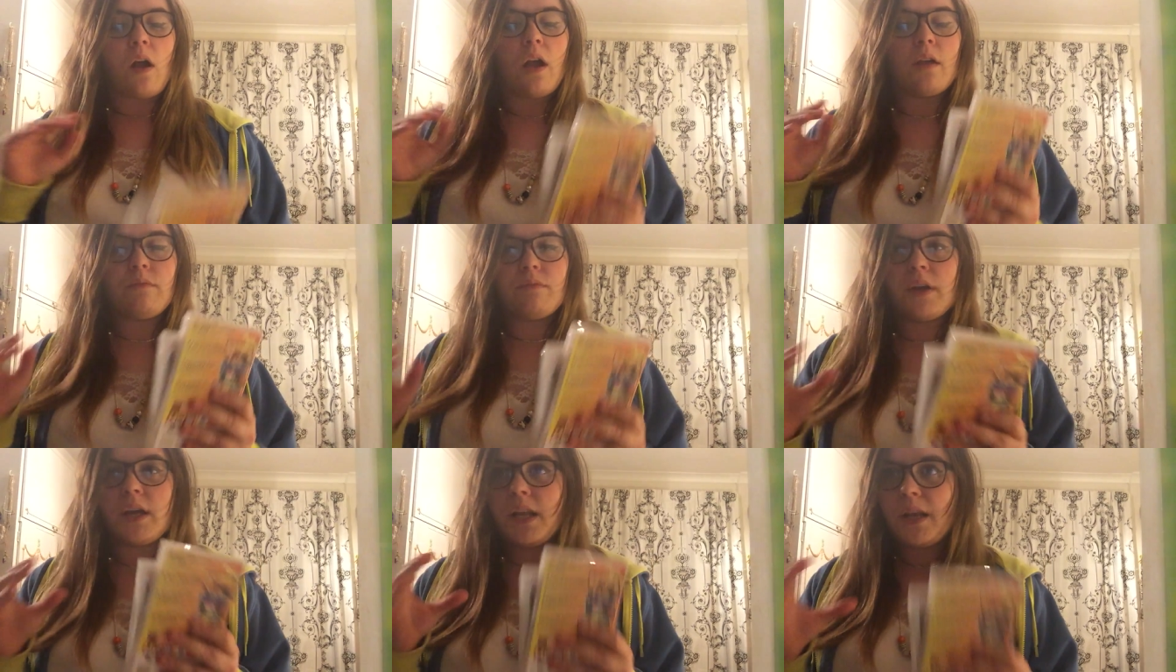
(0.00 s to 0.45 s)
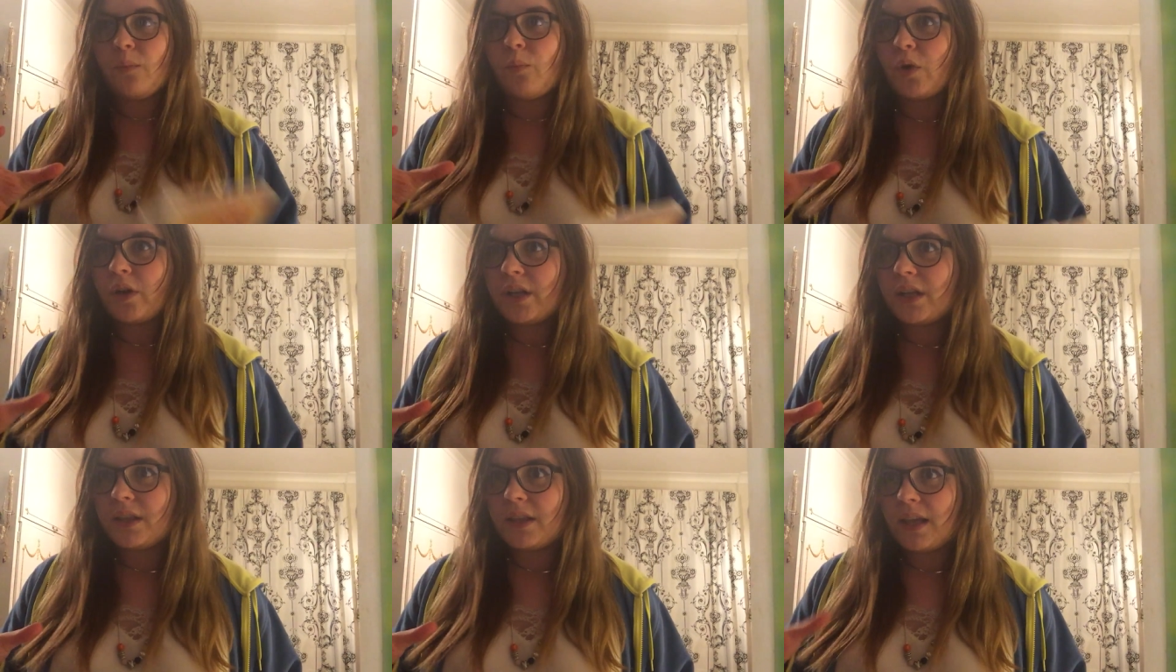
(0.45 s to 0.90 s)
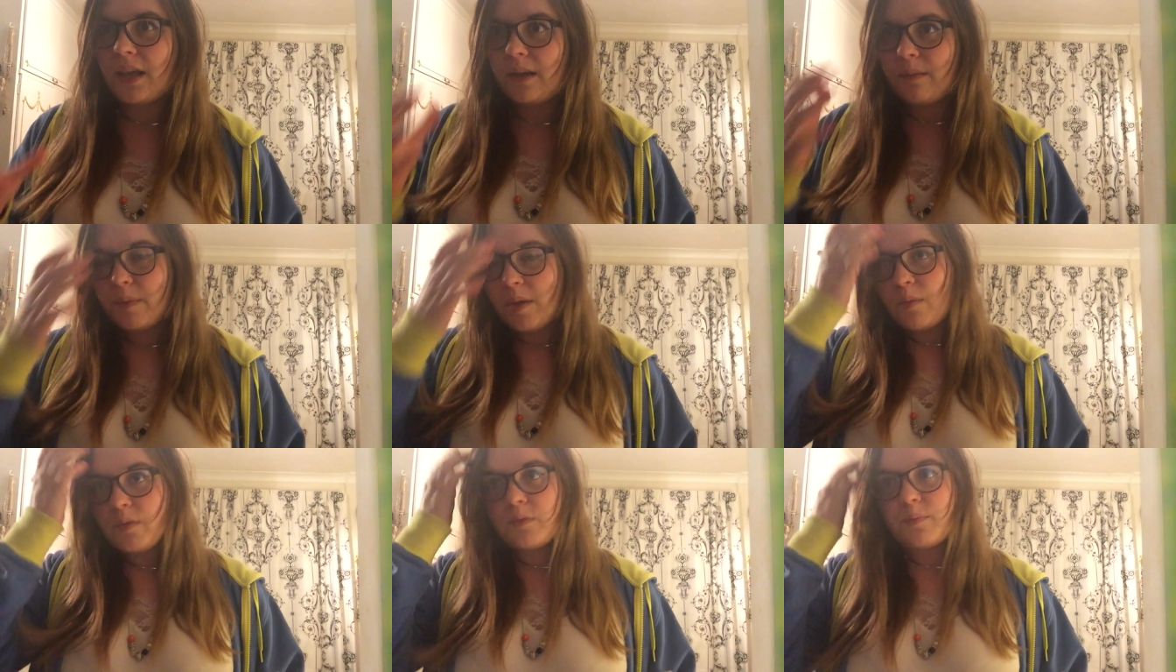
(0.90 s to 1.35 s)
I really wanted
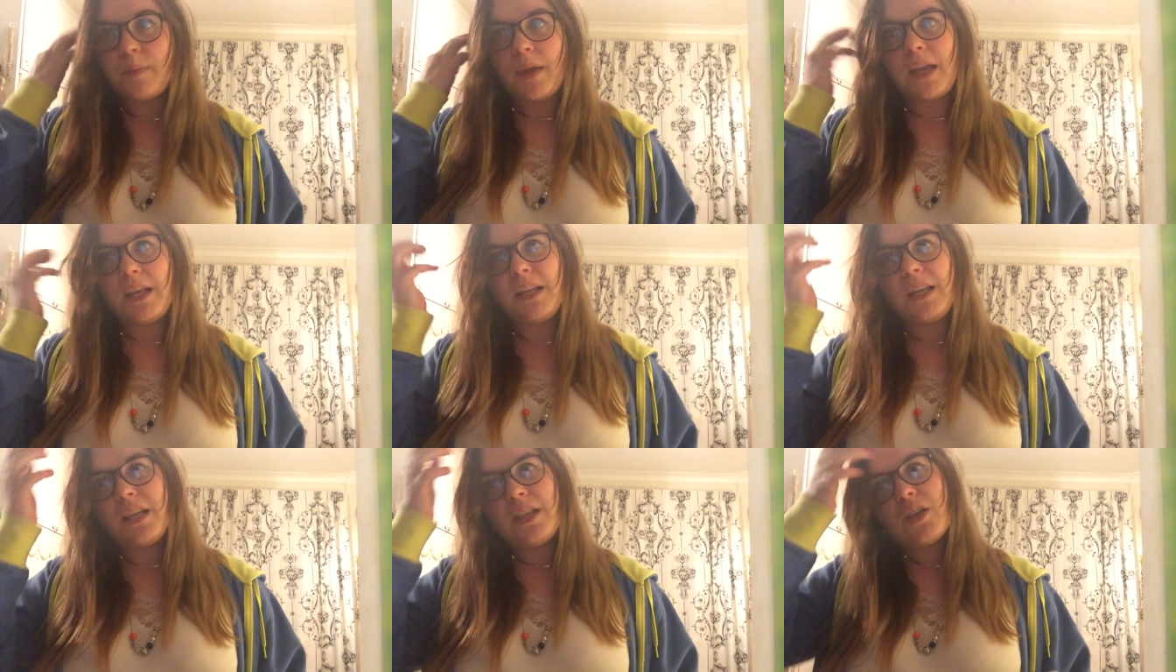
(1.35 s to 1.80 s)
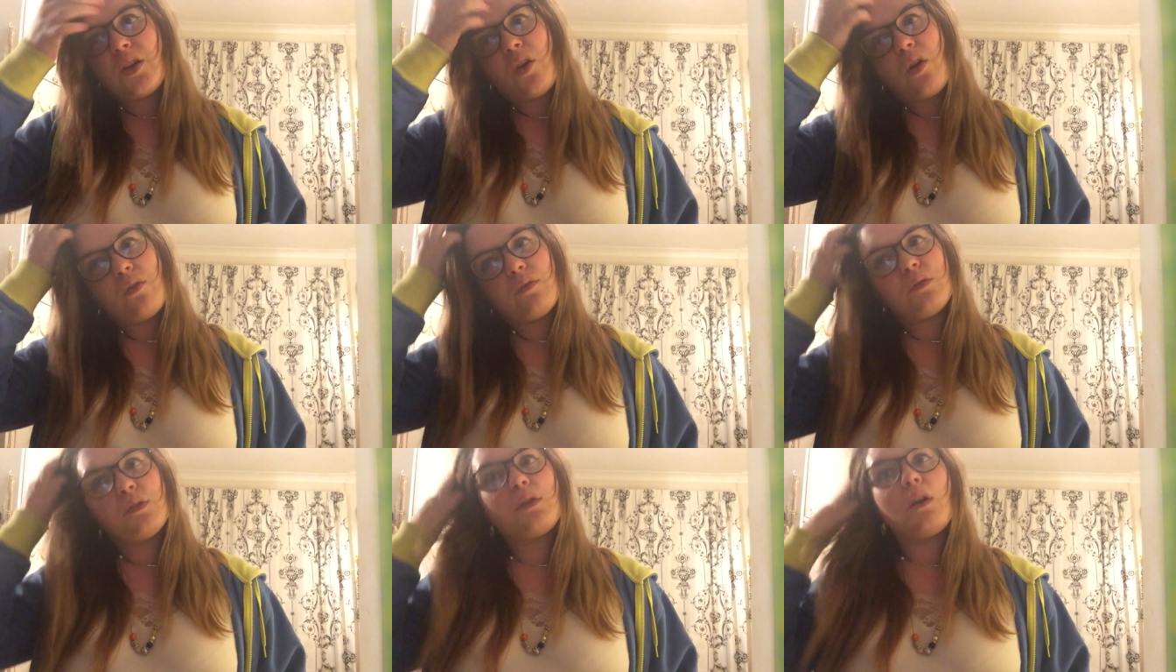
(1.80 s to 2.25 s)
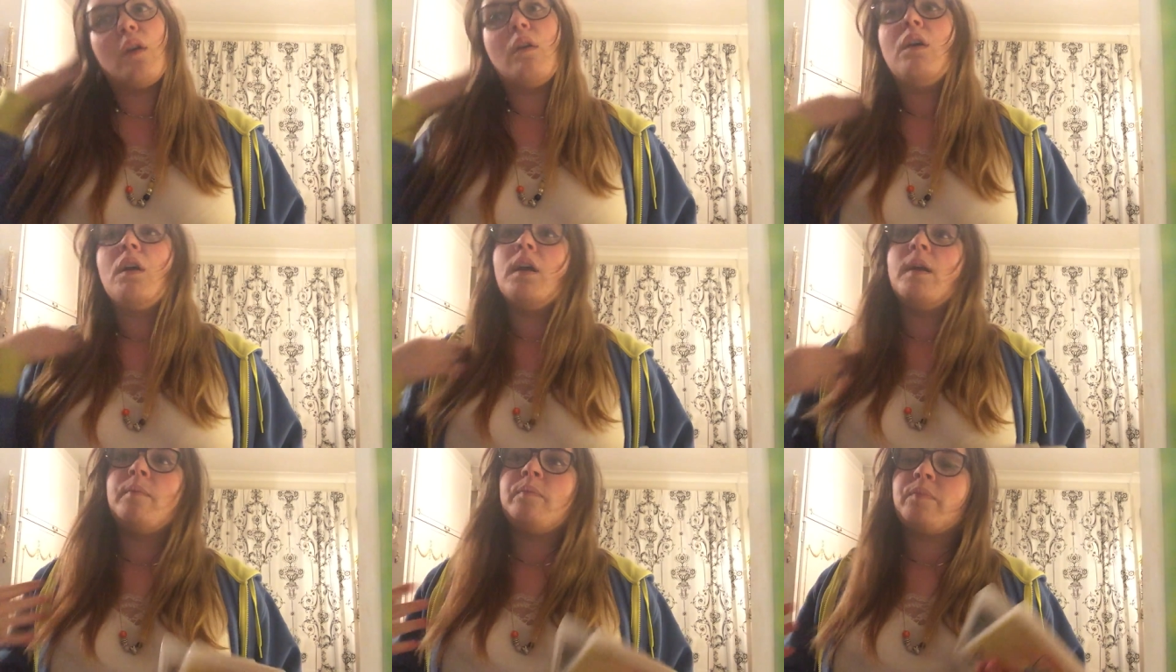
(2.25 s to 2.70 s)
them. It was mainly the console
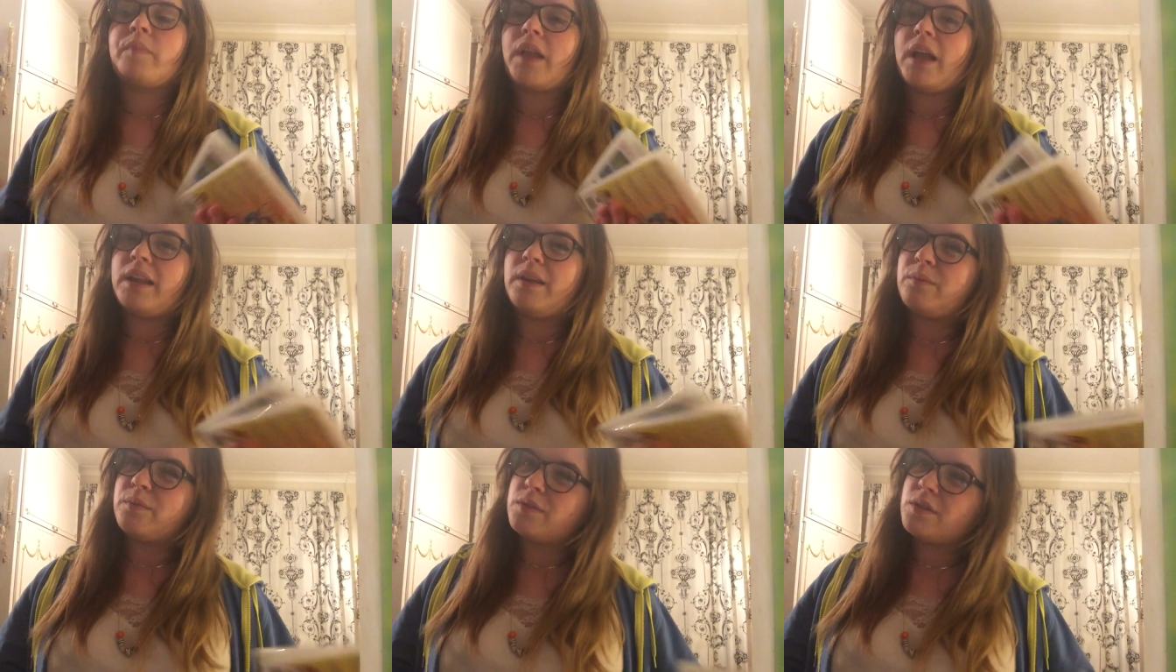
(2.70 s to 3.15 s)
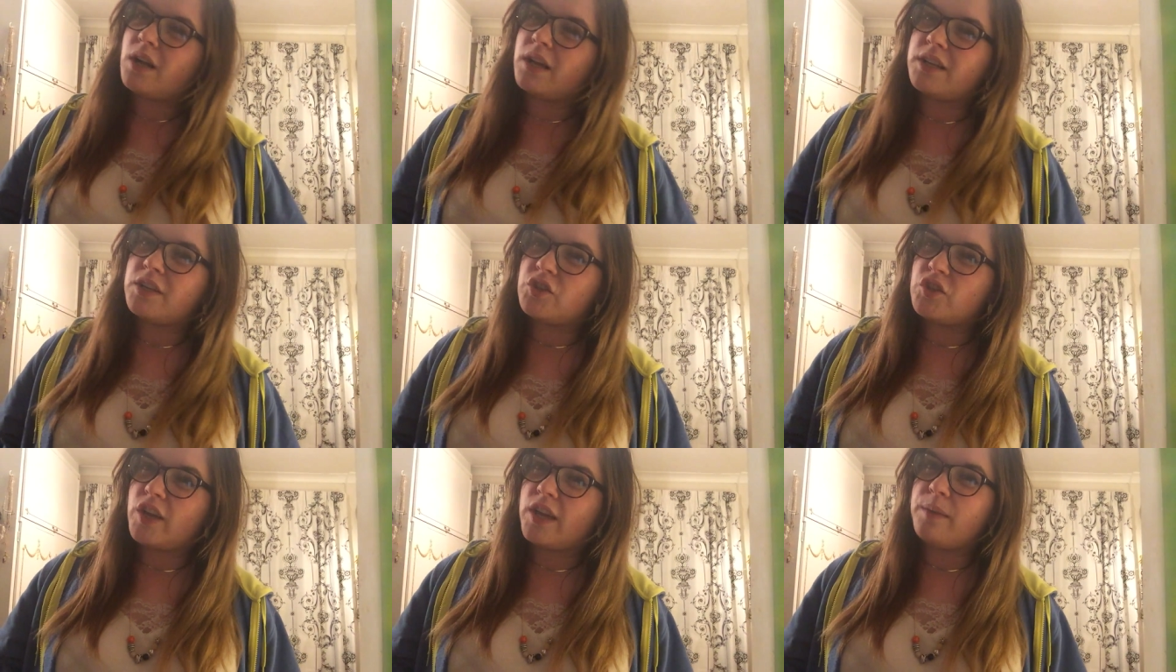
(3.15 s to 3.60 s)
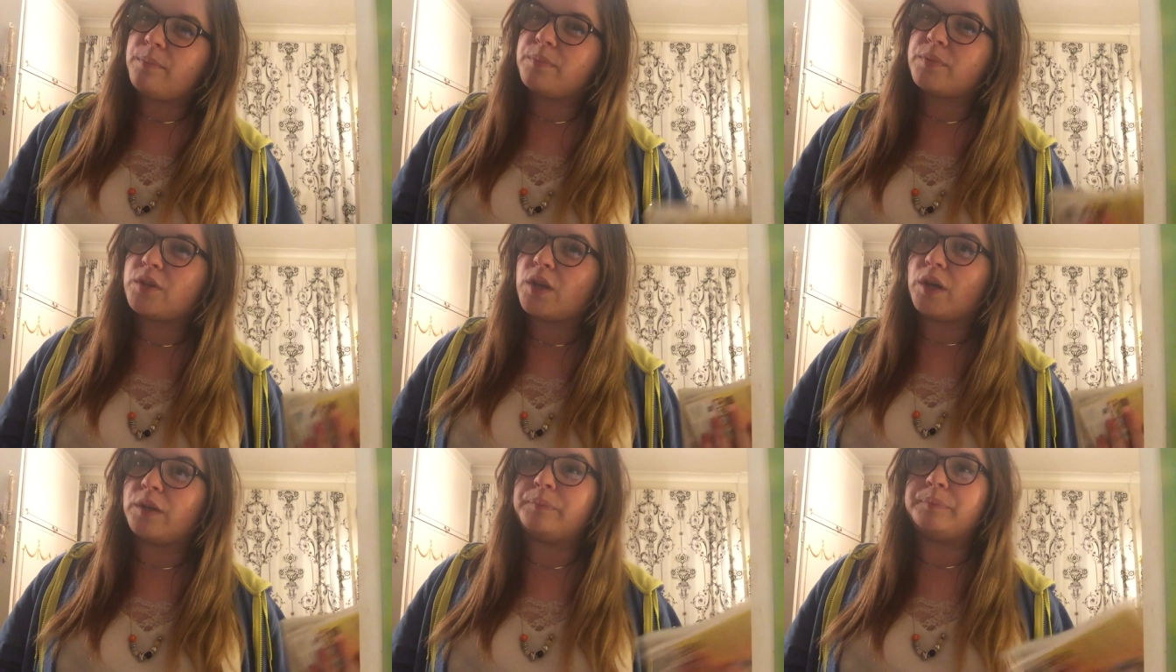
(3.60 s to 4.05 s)
and it was kind of cheap.
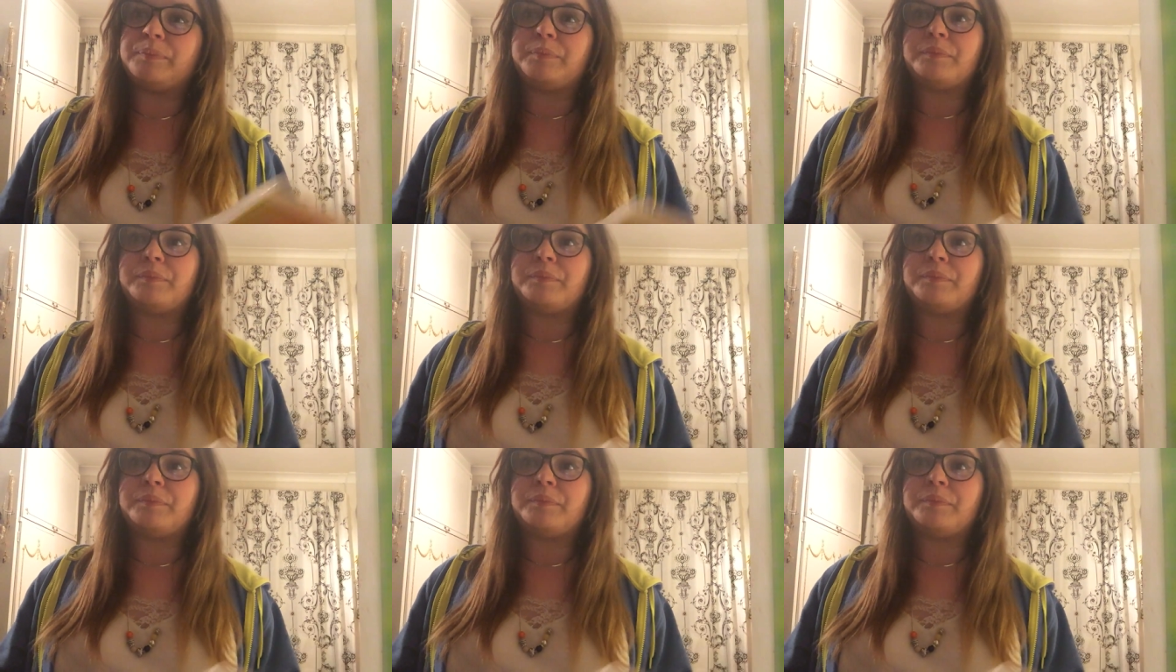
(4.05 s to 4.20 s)
So